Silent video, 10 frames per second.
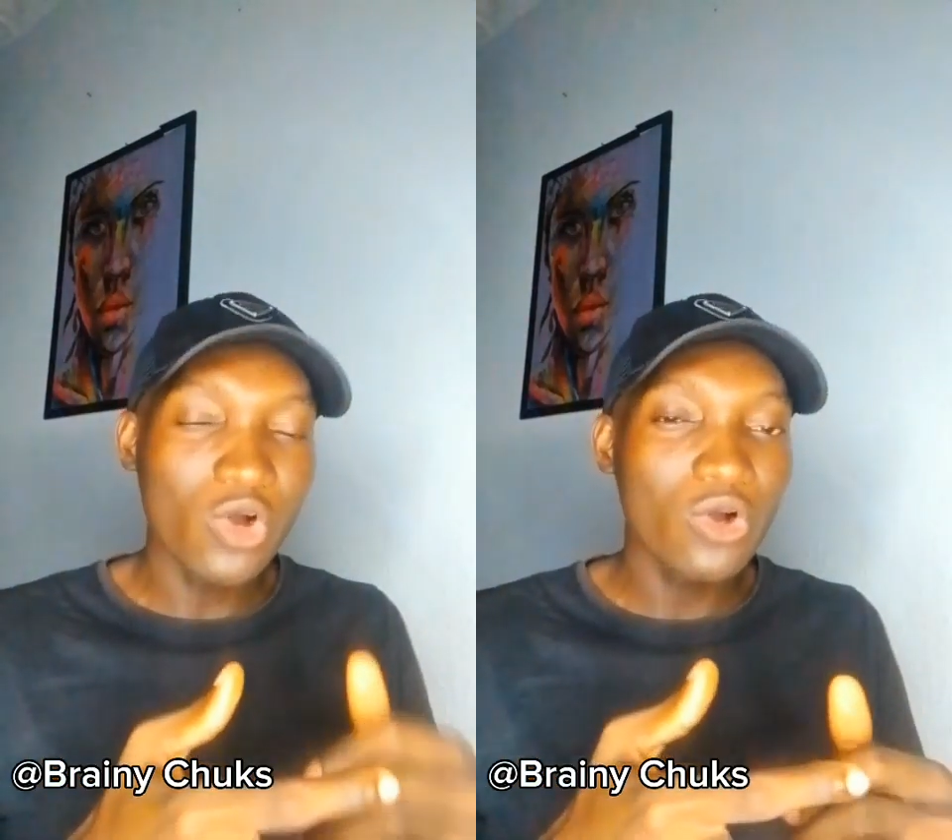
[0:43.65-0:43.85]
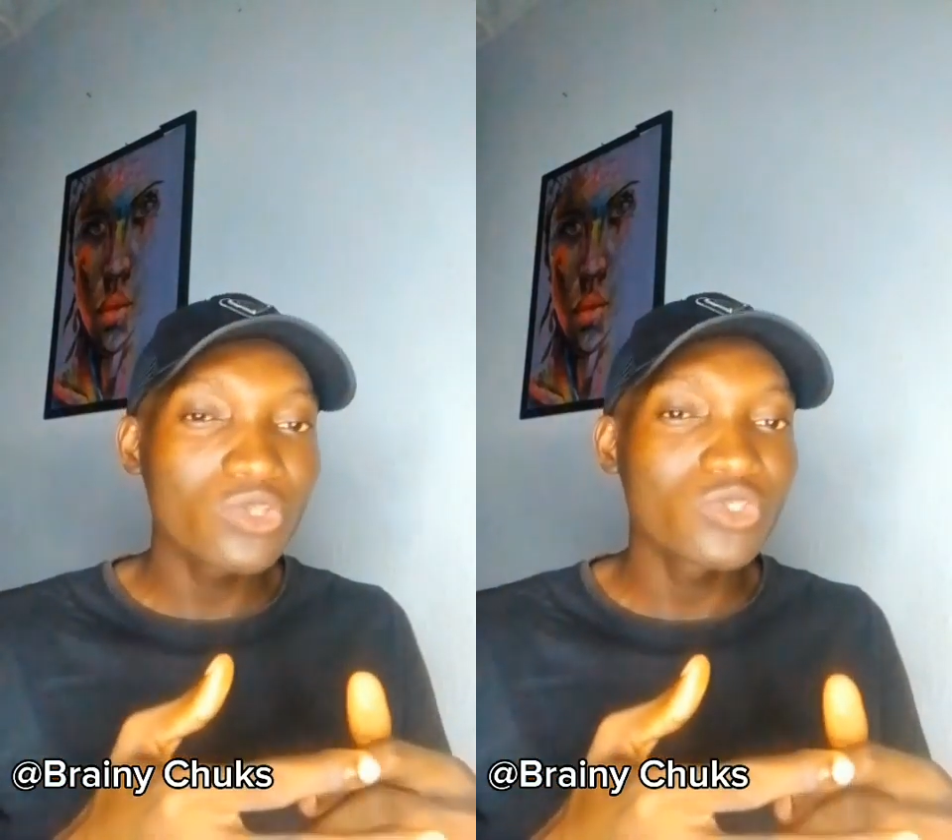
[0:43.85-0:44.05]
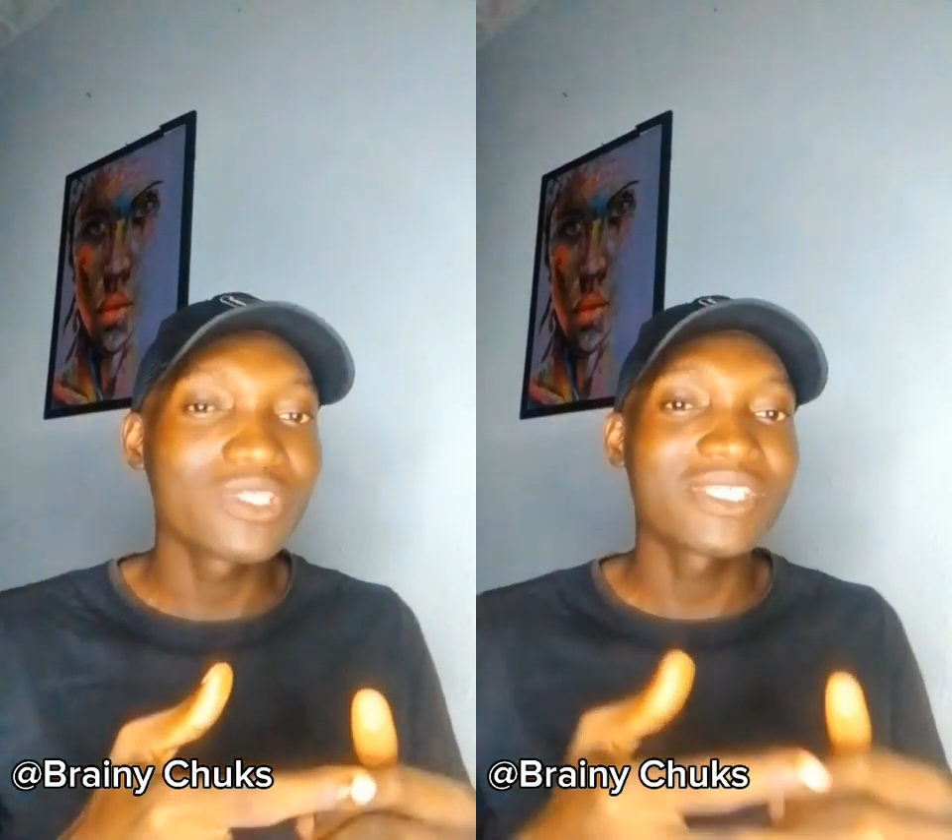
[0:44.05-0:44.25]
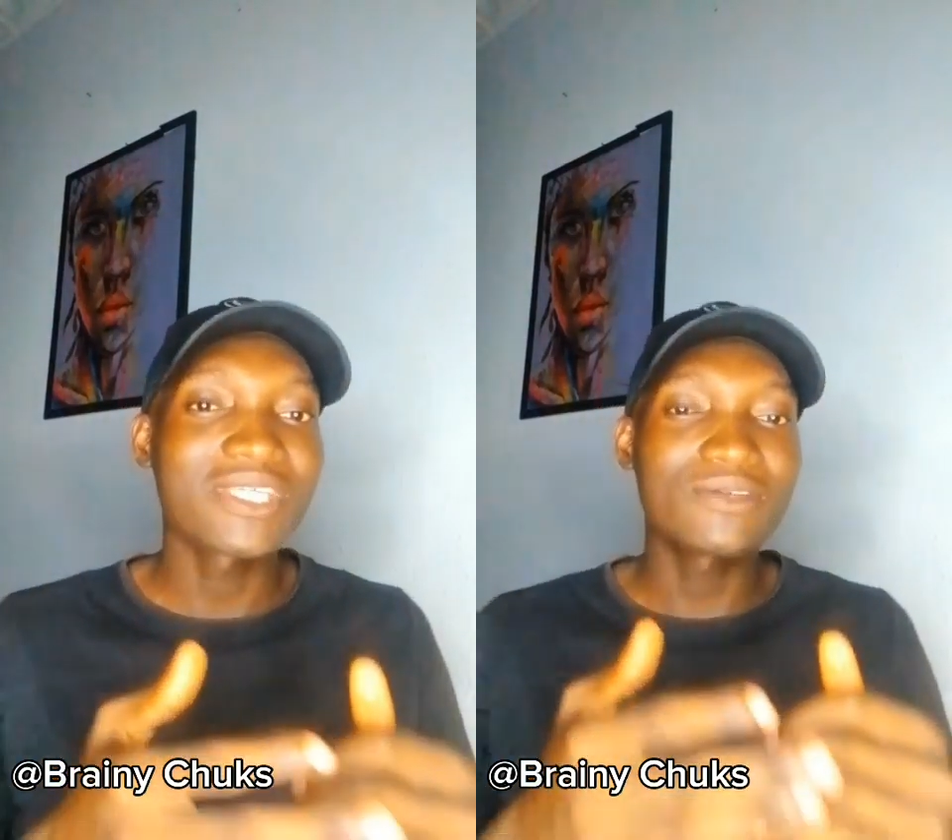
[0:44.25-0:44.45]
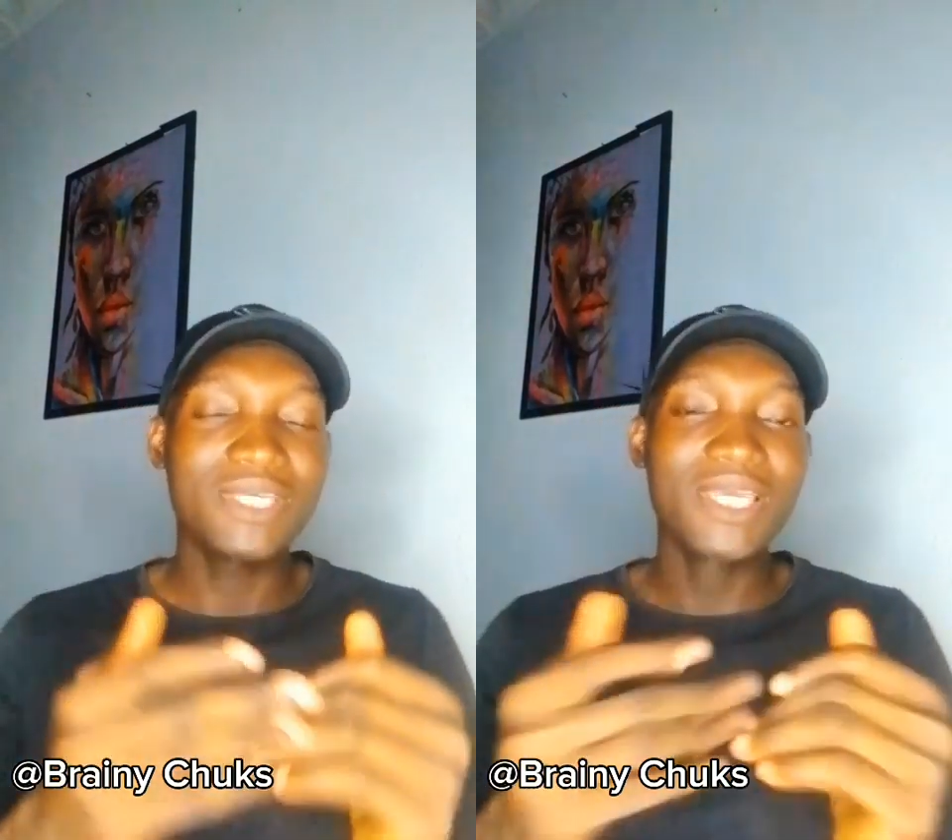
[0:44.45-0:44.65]
or to the
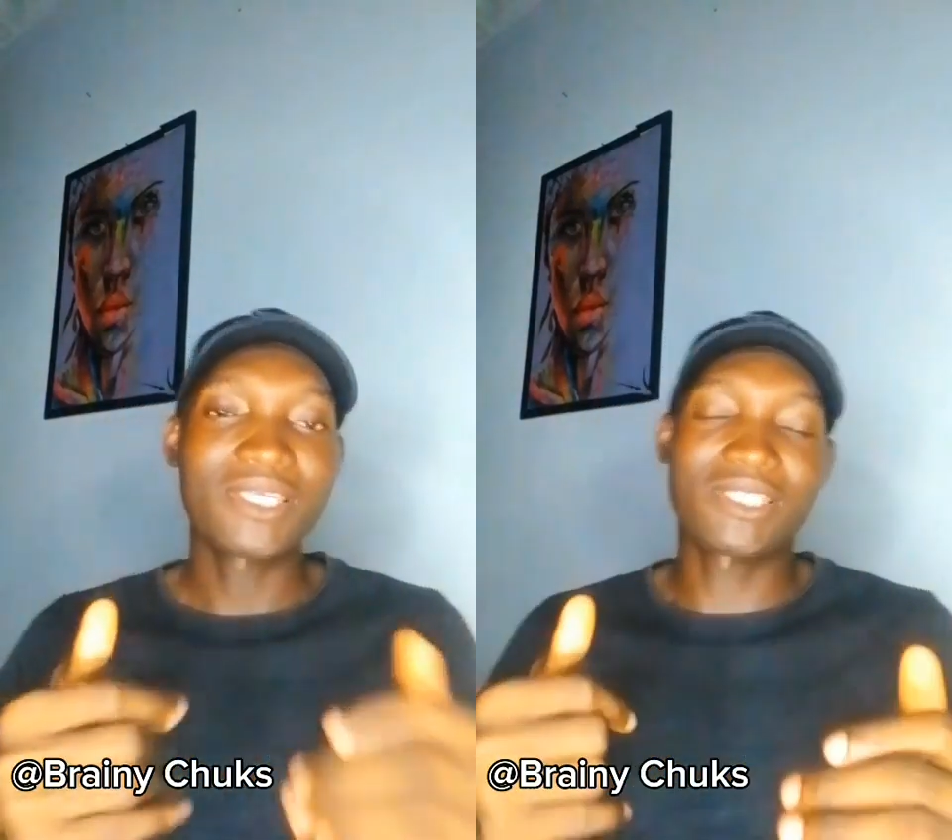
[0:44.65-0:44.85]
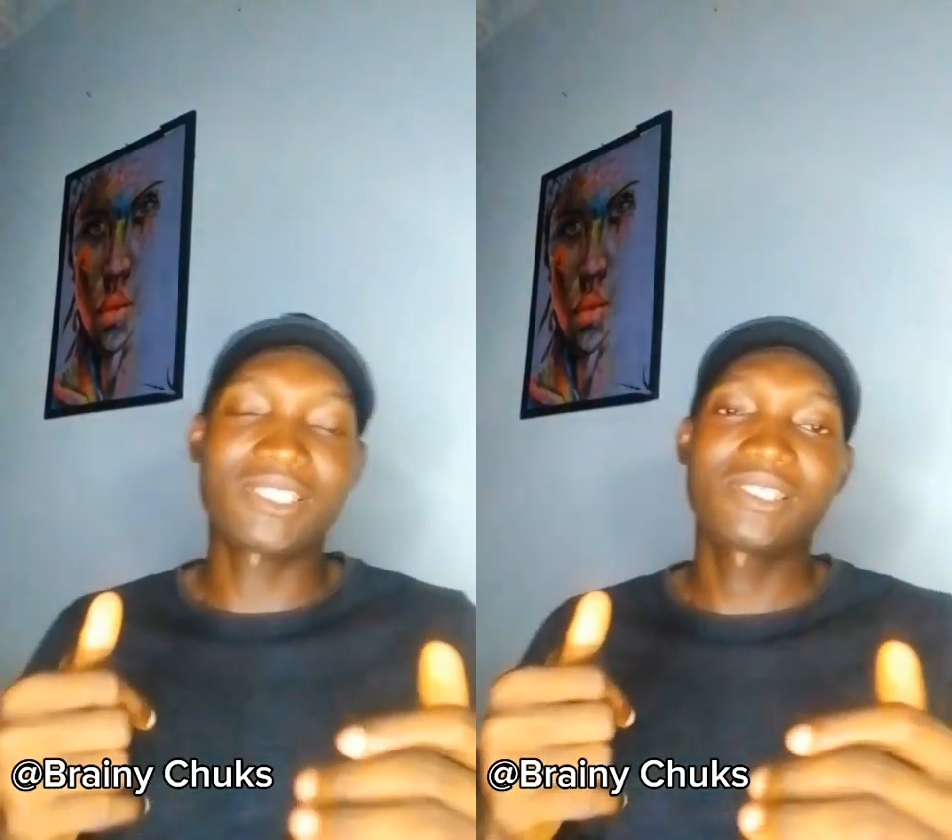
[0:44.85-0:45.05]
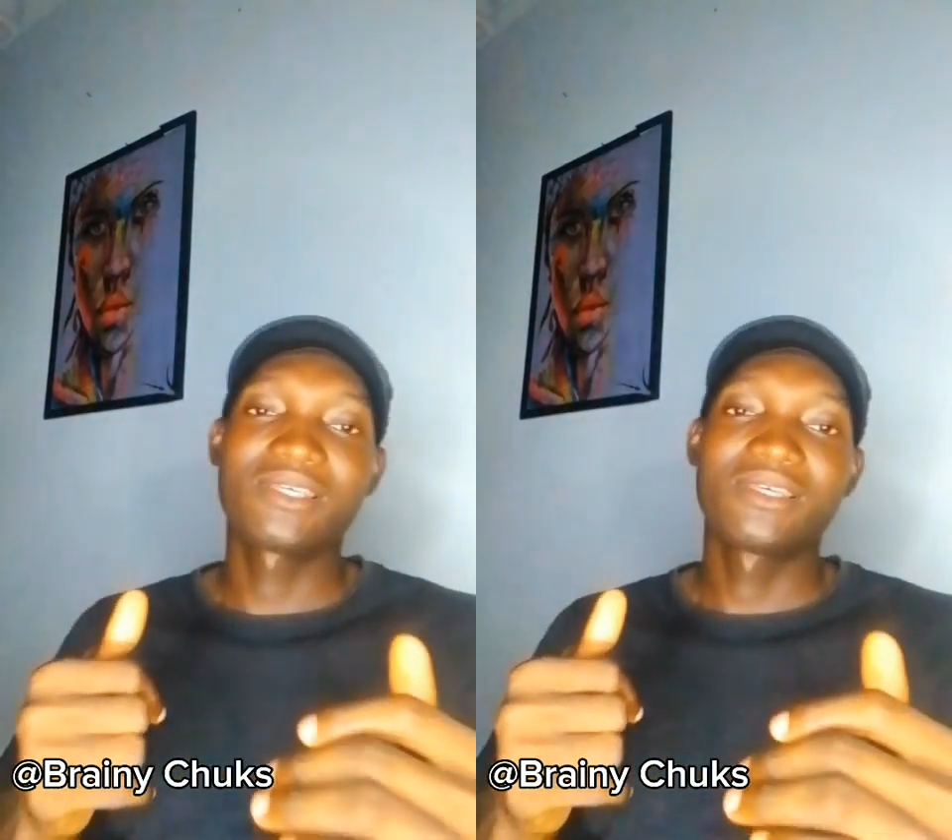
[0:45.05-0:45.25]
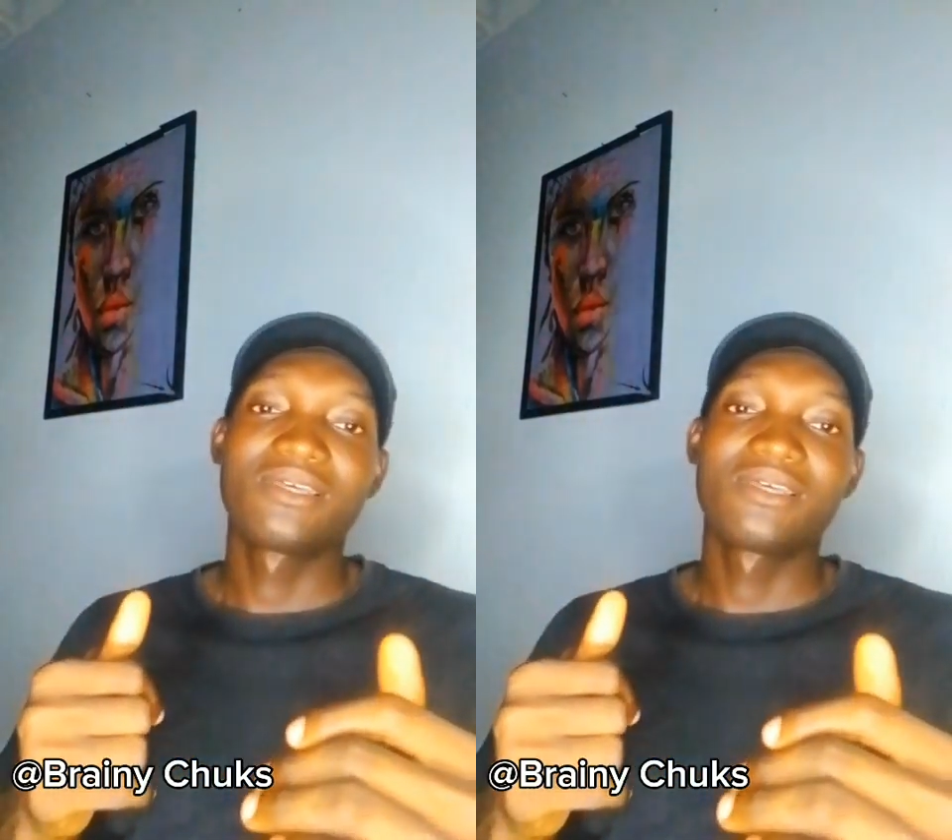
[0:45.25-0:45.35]
southeast